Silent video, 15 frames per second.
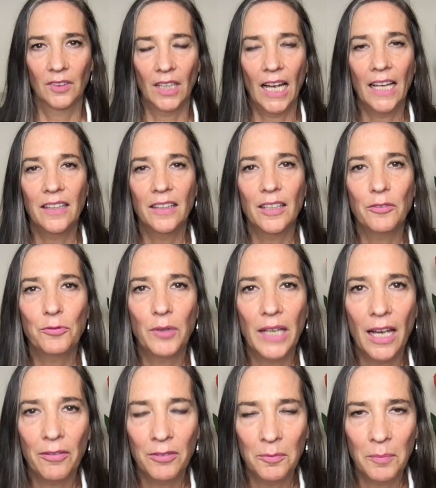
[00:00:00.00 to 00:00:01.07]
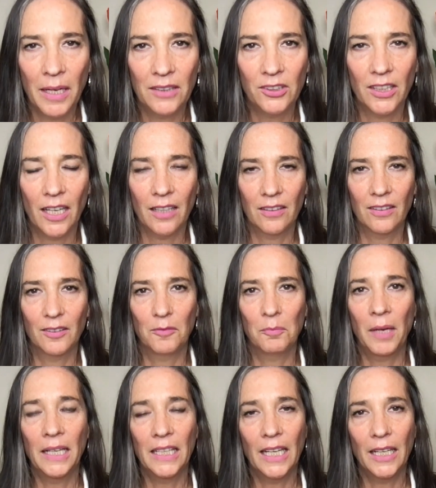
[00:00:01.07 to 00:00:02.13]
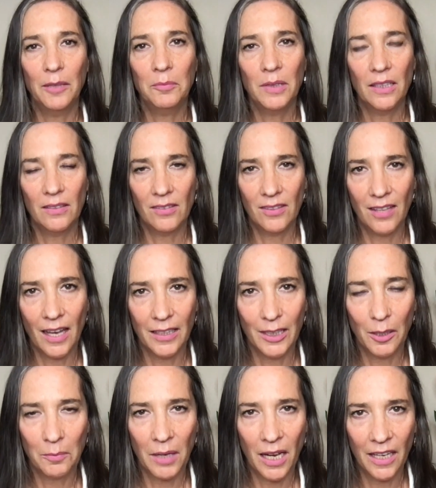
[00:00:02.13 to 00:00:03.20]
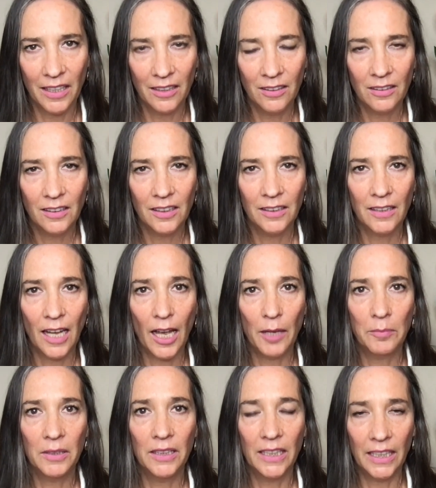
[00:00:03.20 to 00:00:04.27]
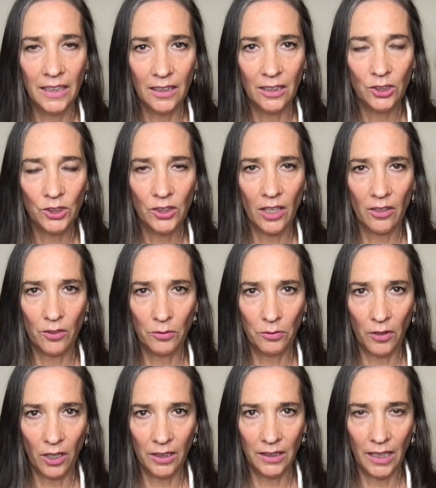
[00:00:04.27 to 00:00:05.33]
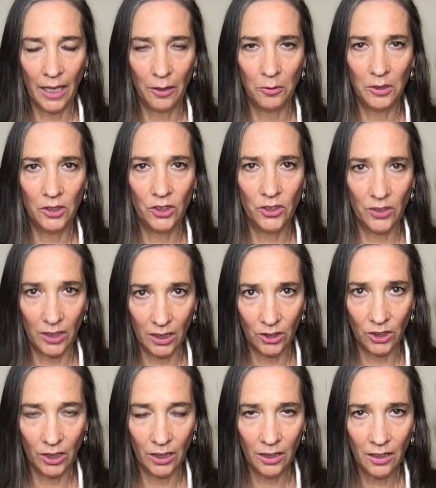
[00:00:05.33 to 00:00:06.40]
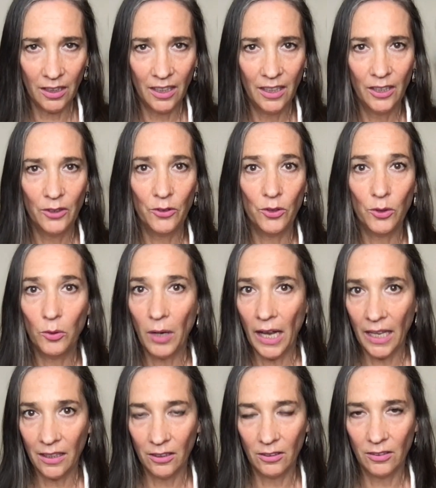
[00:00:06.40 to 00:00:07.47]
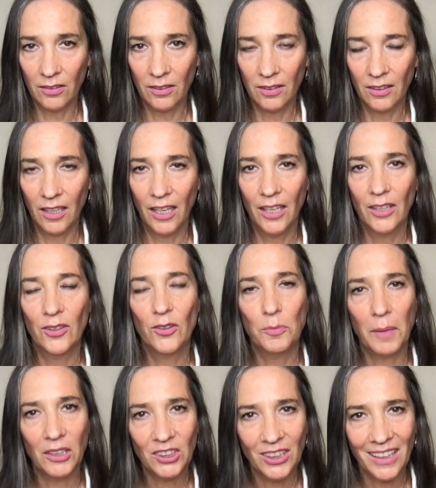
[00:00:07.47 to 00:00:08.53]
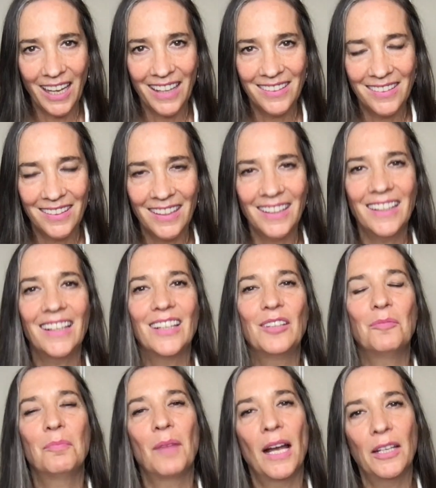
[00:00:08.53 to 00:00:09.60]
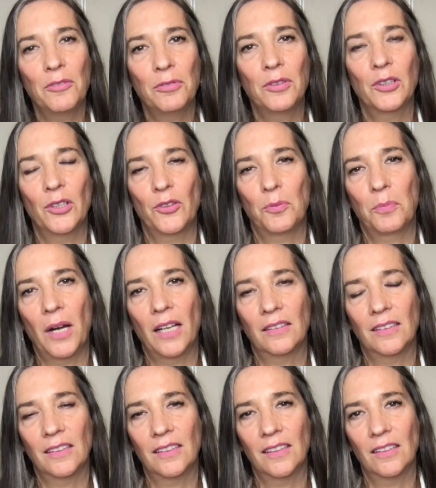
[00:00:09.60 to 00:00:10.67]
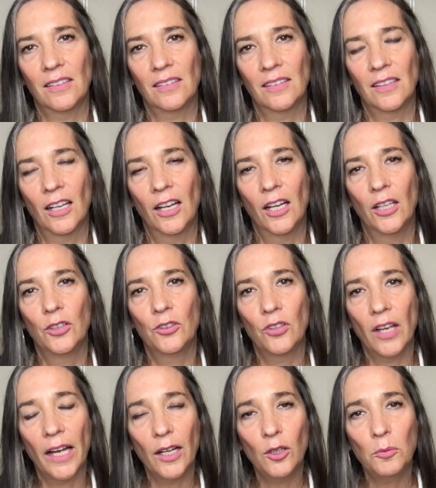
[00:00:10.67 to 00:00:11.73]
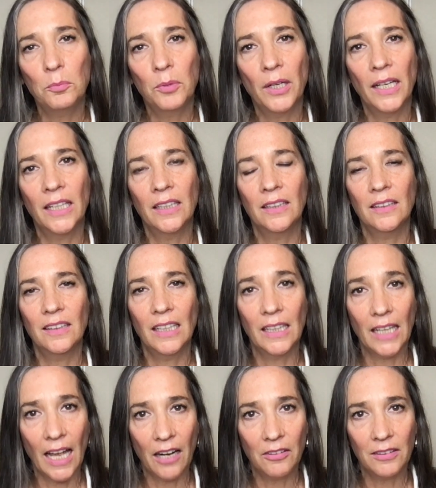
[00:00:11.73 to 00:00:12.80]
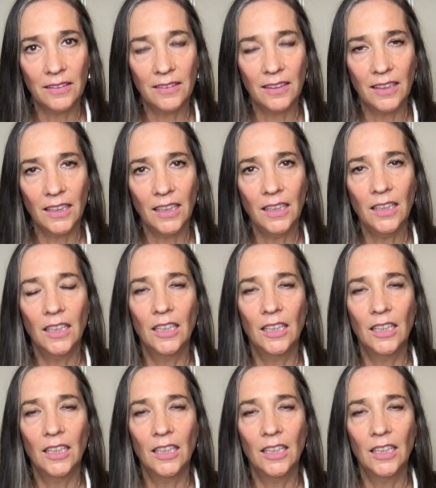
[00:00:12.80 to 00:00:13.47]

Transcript: And if we haven't met yet, my name is Tanya Meyer, and I'm an English as a foreign language teacher to adults, specializing in mindfulness practices to help bring clarity,